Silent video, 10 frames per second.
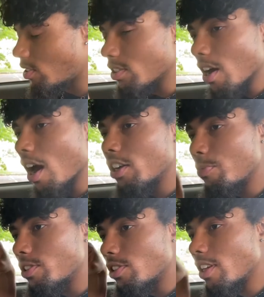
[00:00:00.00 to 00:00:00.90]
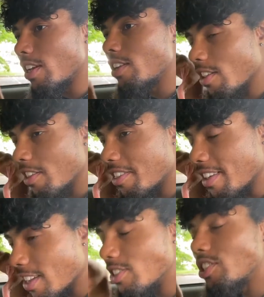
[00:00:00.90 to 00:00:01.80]
and condiments in
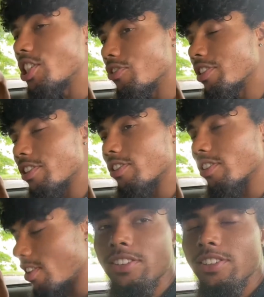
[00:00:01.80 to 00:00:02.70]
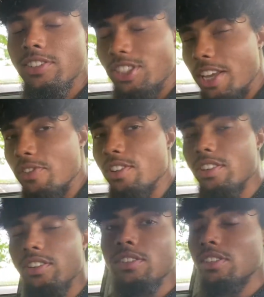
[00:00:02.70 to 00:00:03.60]
the interior save it.
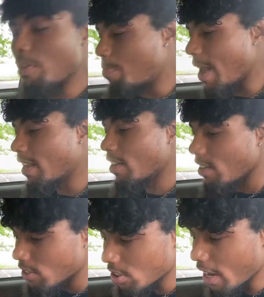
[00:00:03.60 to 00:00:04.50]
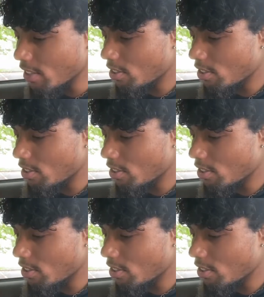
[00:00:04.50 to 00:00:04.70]
The bacon is a nice